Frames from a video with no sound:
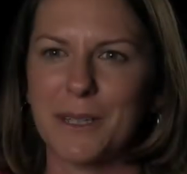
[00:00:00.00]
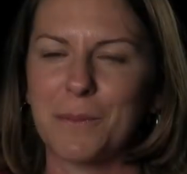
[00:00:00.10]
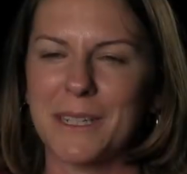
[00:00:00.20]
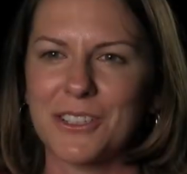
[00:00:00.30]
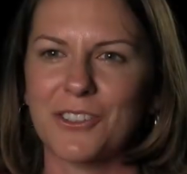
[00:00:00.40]

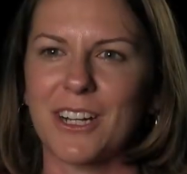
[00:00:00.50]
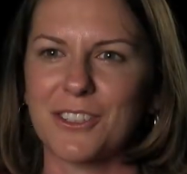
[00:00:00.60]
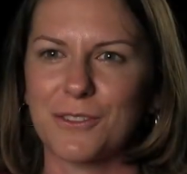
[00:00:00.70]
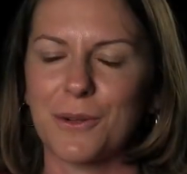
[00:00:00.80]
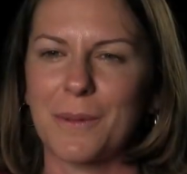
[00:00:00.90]
really big
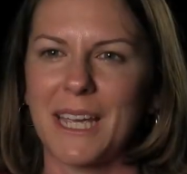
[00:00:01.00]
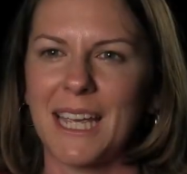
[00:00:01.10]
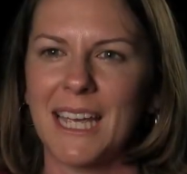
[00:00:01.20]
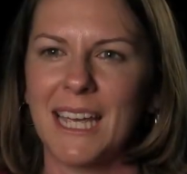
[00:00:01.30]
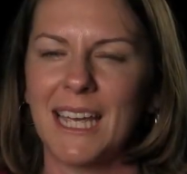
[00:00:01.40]
stretch for
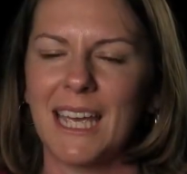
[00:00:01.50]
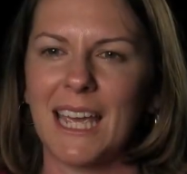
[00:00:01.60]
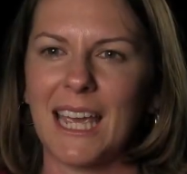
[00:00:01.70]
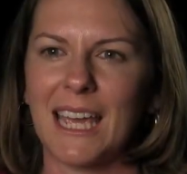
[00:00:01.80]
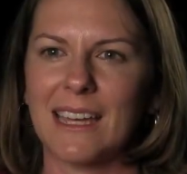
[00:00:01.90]
me.
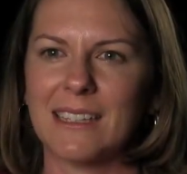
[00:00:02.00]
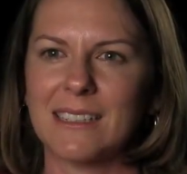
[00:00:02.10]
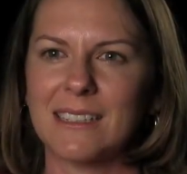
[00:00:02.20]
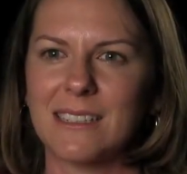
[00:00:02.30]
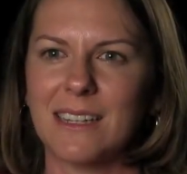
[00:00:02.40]

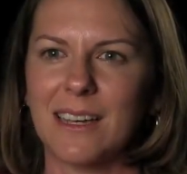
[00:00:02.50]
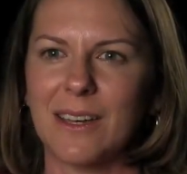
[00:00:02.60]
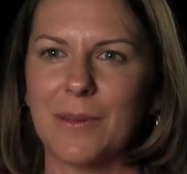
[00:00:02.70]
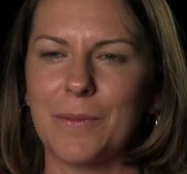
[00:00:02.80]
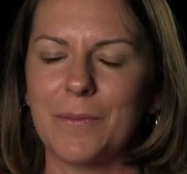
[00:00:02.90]
And
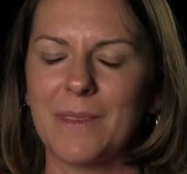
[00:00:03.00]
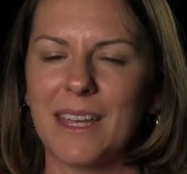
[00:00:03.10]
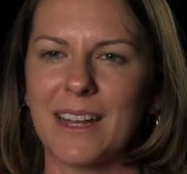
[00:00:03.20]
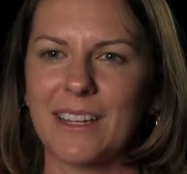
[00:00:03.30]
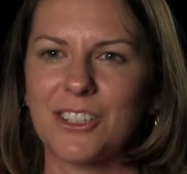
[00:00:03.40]

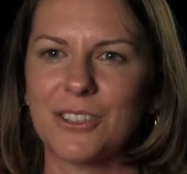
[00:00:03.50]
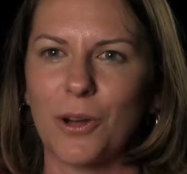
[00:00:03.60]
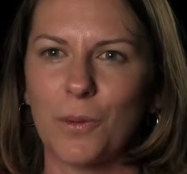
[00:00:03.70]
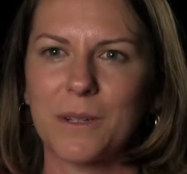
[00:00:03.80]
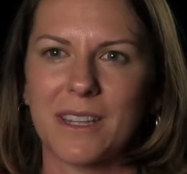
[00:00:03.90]
I
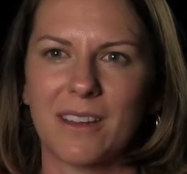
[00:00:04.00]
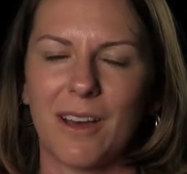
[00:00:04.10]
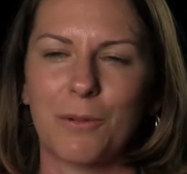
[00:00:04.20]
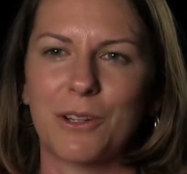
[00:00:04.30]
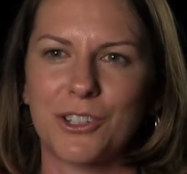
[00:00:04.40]
just hoped
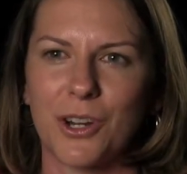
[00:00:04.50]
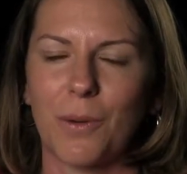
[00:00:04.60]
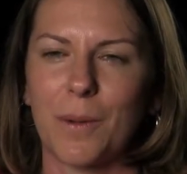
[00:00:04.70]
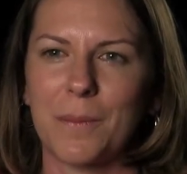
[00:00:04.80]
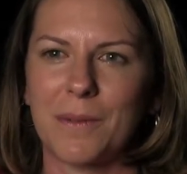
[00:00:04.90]
that God would
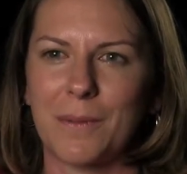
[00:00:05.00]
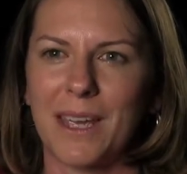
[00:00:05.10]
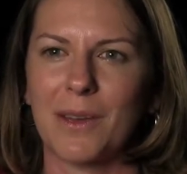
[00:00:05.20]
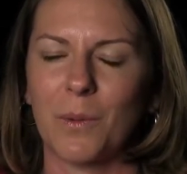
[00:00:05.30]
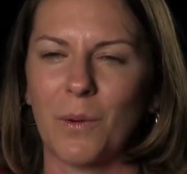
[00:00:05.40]
show up and
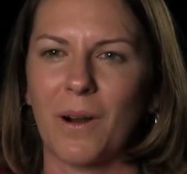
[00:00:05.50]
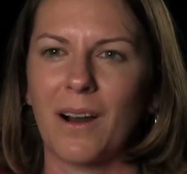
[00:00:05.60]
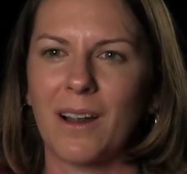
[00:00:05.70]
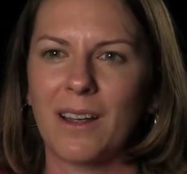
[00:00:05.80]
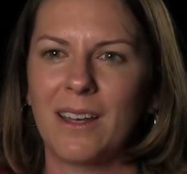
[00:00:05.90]
make it
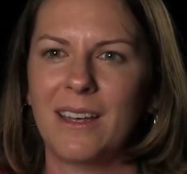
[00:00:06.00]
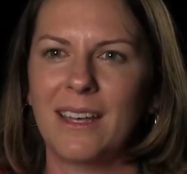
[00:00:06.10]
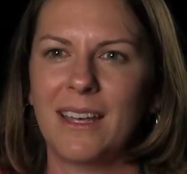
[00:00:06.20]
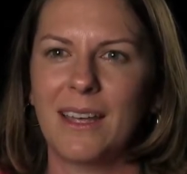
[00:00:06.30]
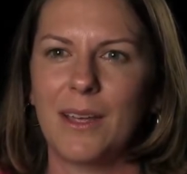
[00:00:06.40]
work.
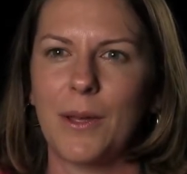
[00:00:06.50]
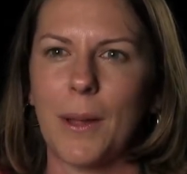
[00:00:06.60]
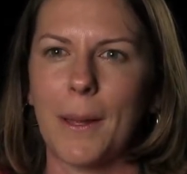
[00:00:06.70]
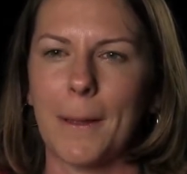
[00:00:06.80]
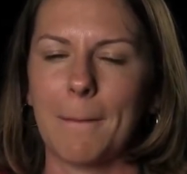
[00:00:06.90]

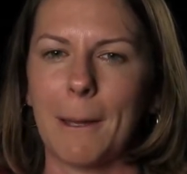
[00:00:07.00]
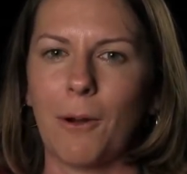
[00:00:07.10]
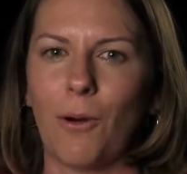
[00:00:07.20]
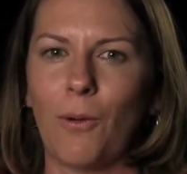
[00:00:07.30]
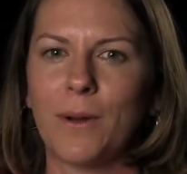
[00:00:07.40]

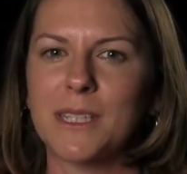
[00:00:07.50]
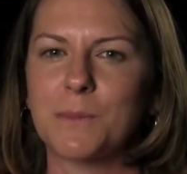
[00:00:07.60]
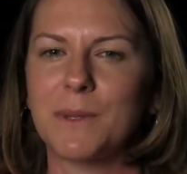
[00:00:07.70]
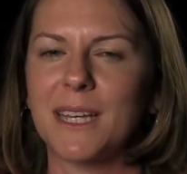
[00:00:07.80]
I'd always